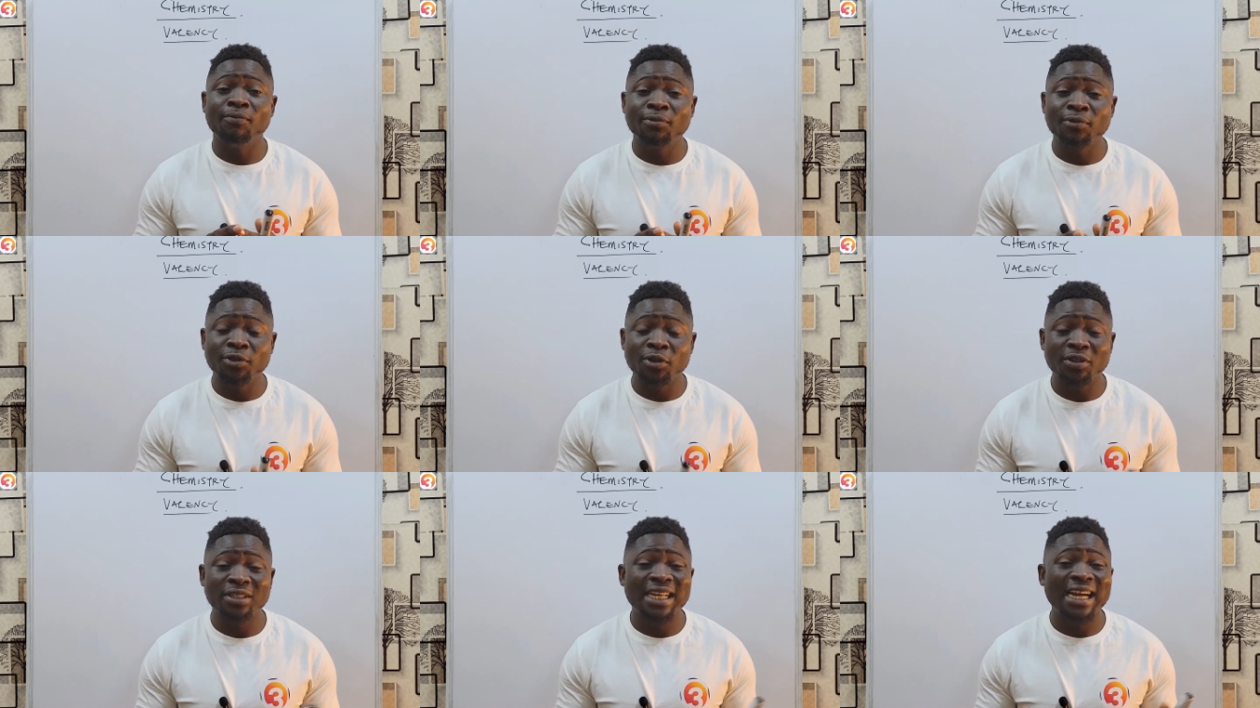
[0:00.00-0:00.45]

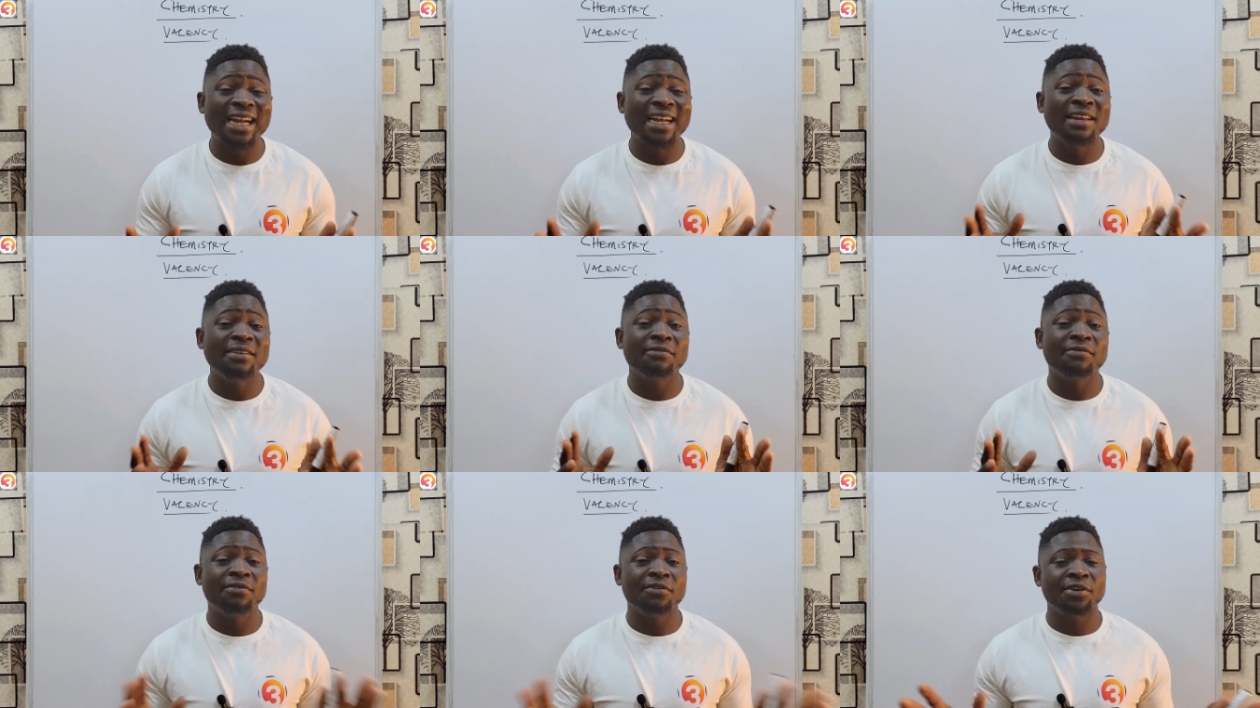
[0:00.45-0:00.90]
totally
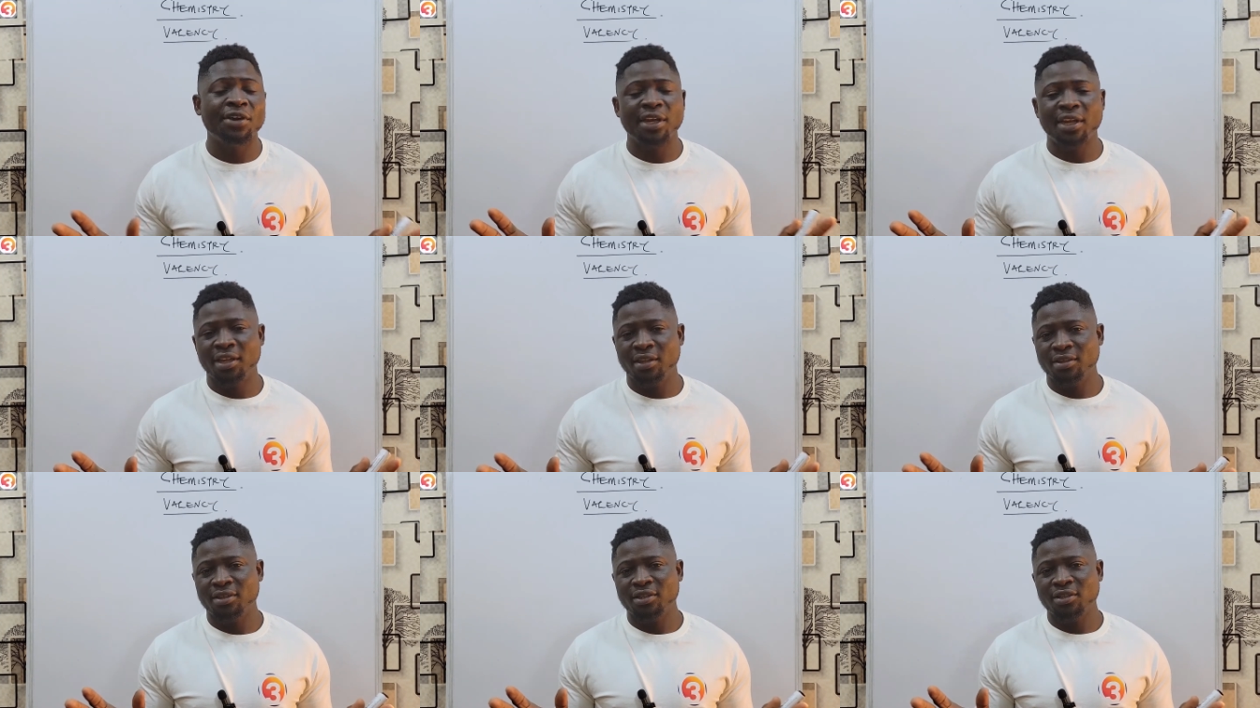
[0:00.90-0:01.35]

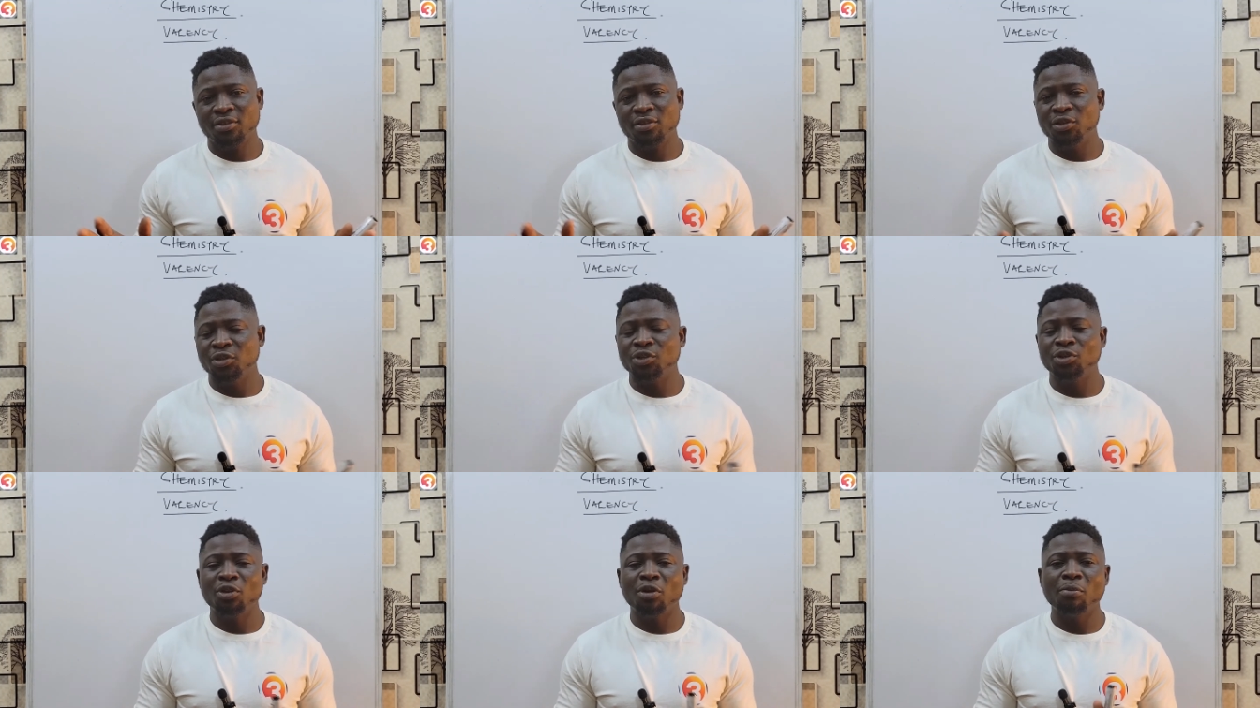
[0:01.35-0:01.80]
free
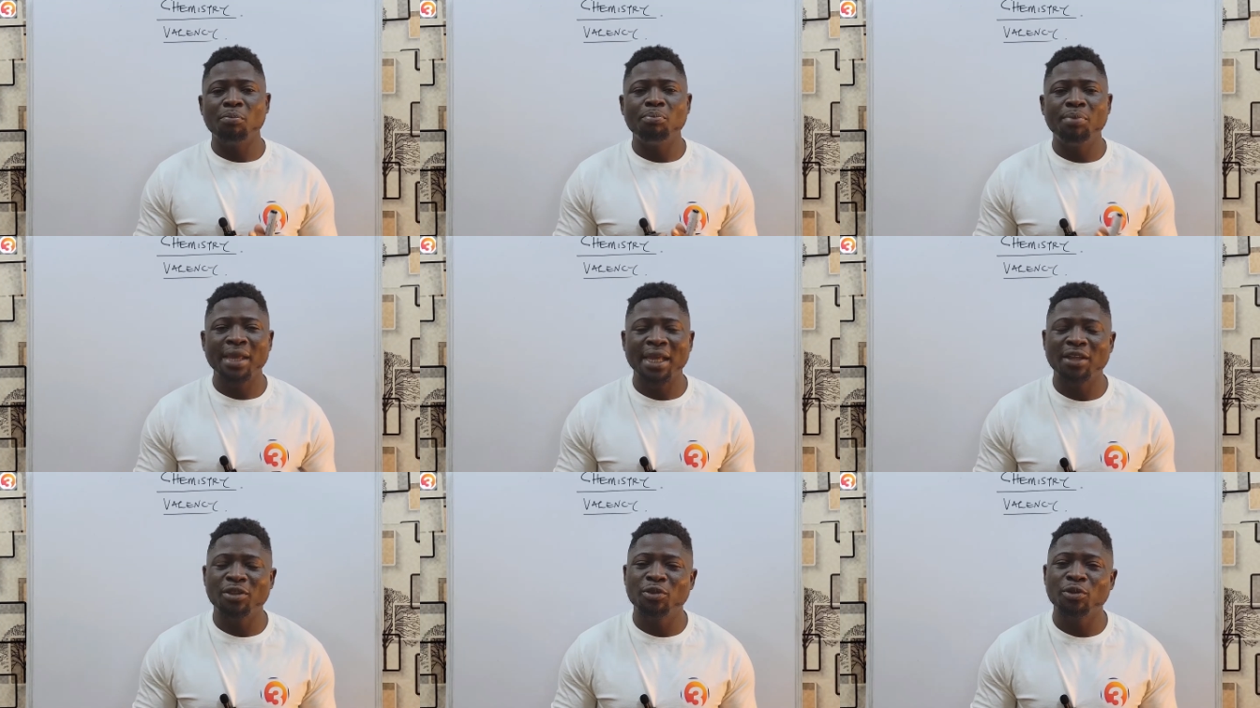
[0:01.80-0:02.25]
you don't
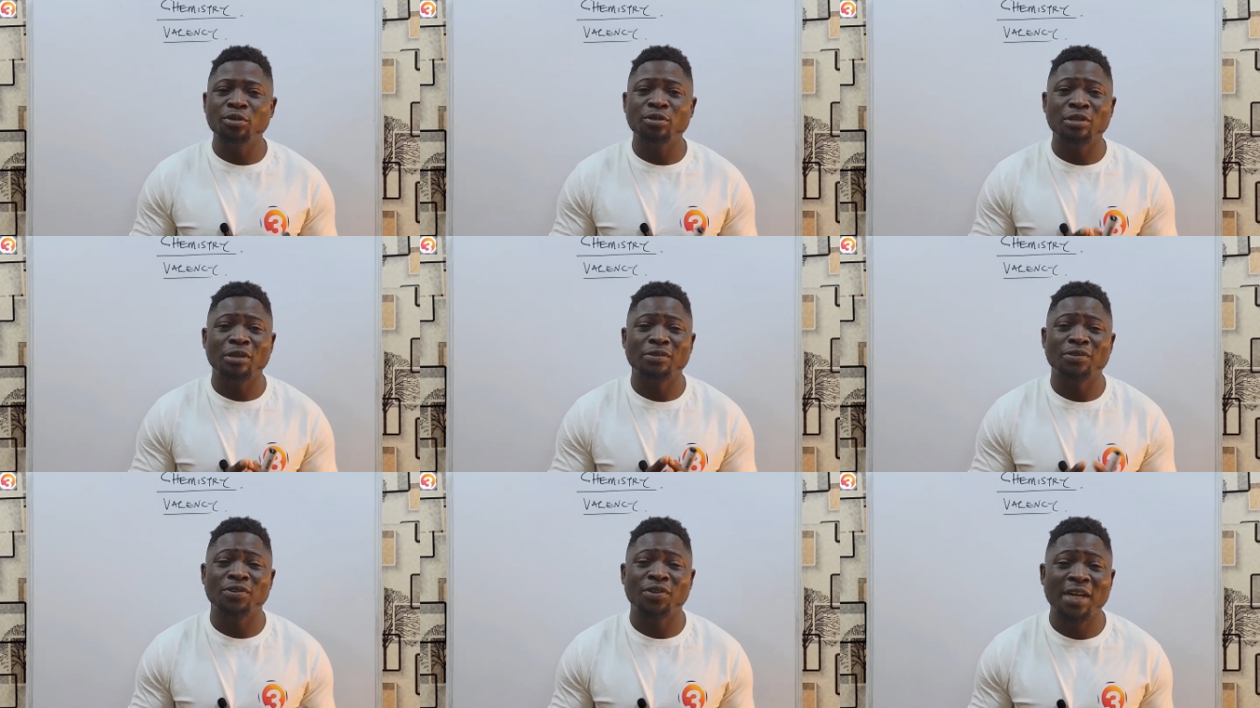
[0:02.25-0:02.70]
pay to
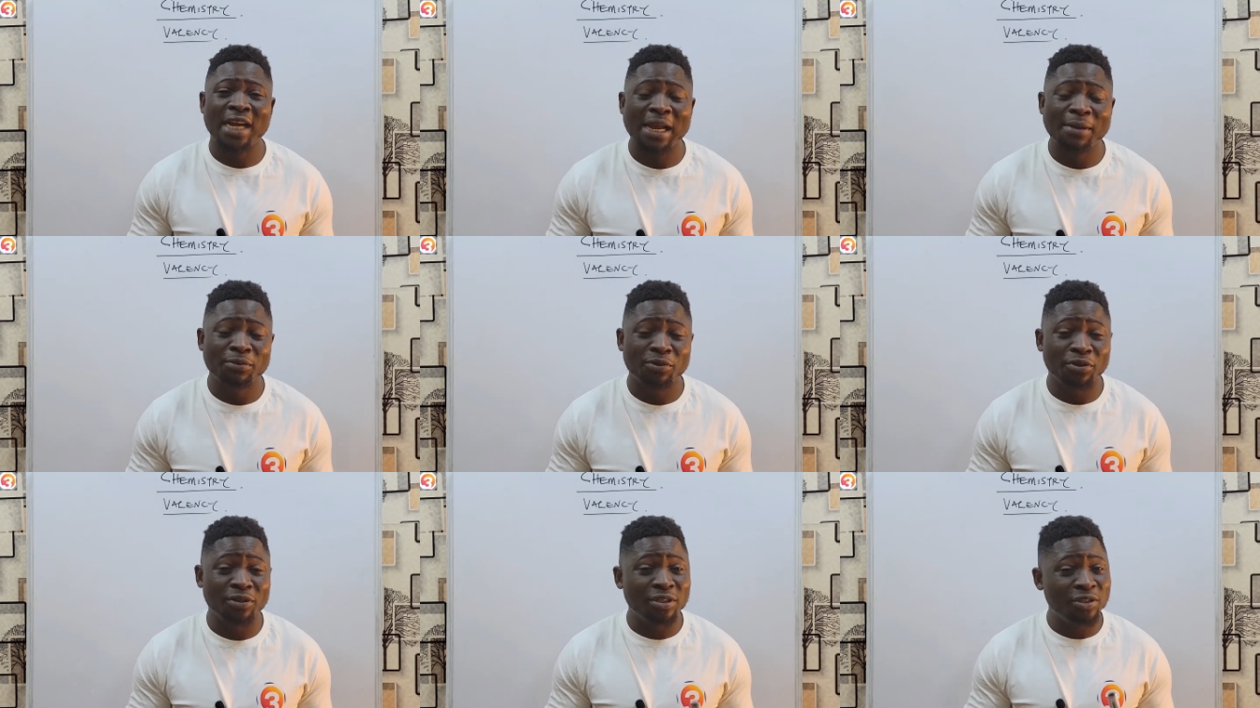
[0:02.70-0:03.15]

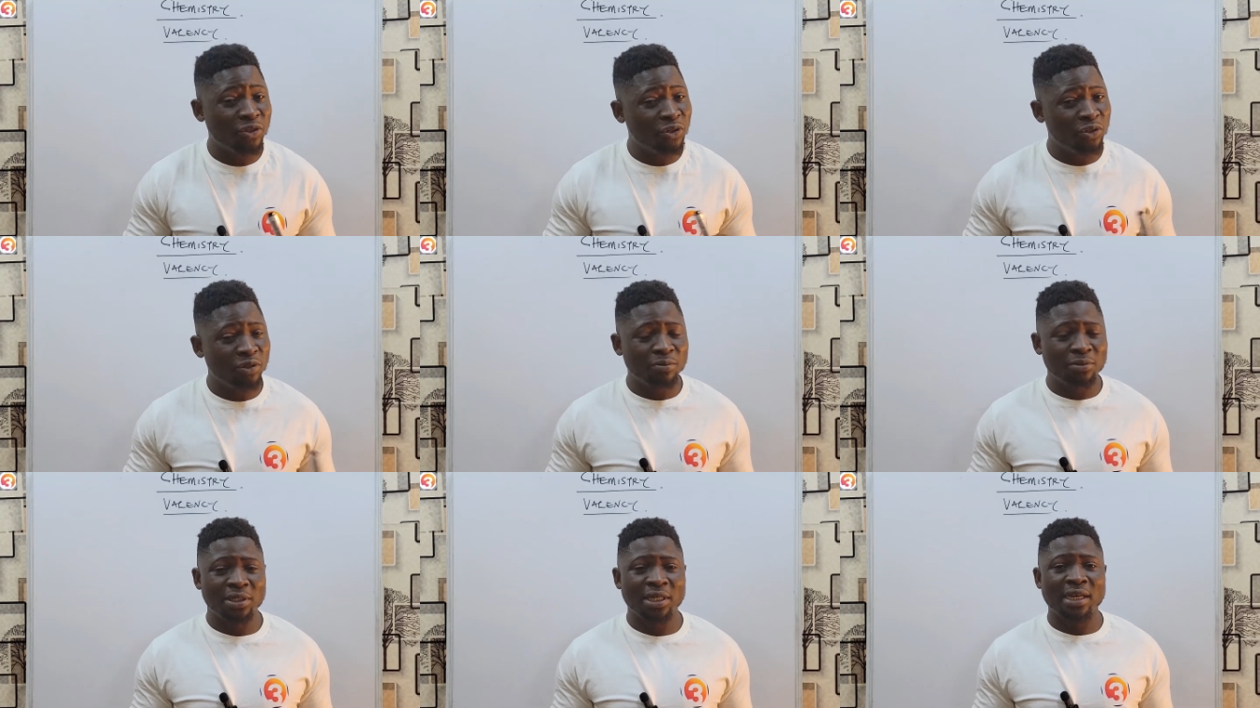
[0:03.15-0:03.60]
subscribe to this
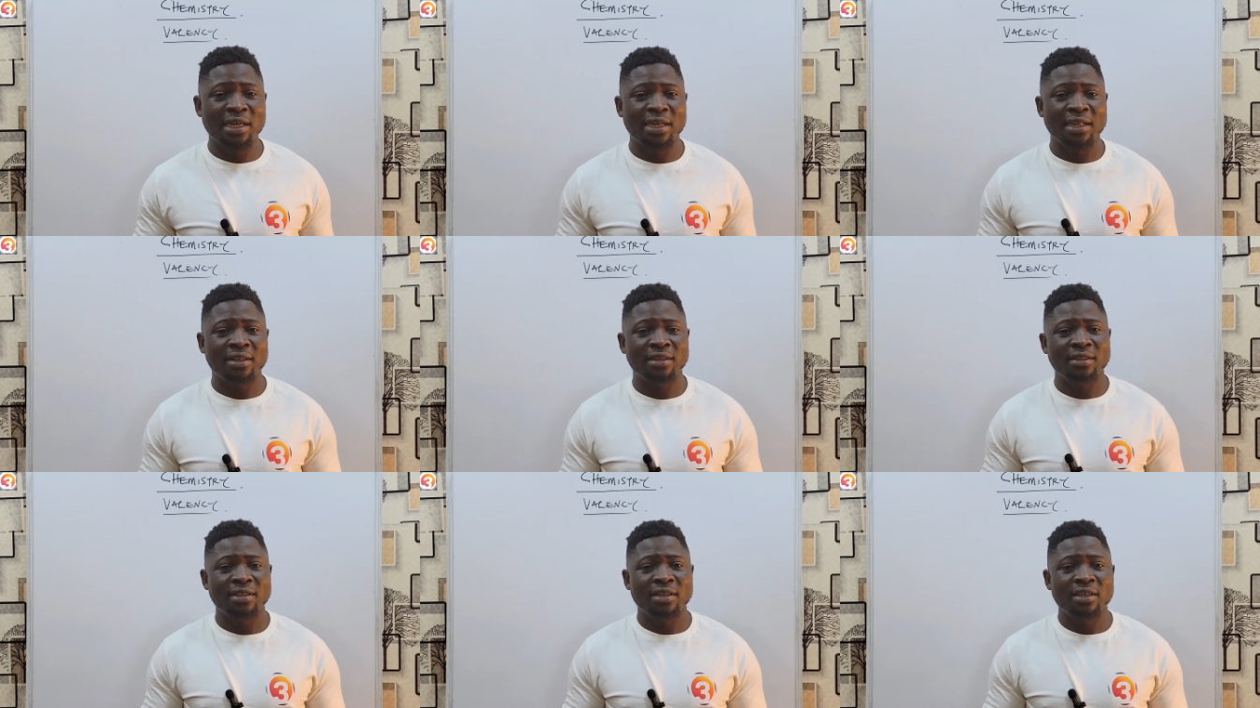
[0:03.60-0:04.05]
YouTube
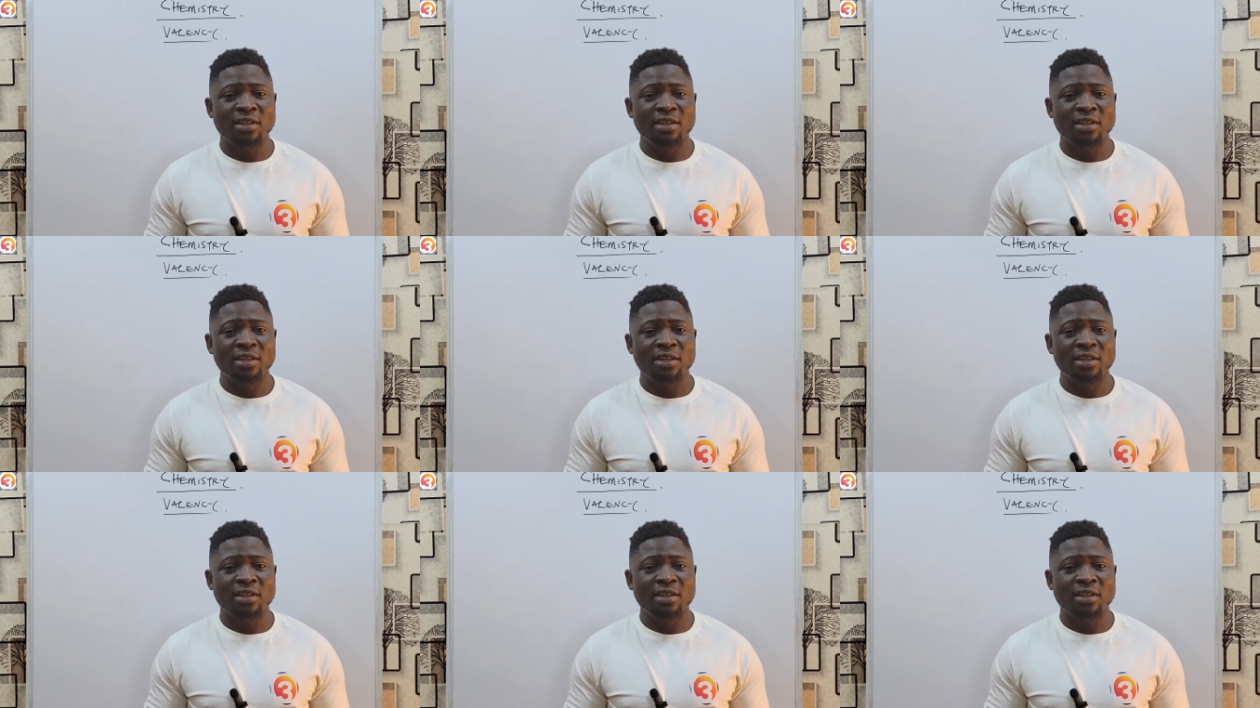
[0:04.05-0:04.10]
channel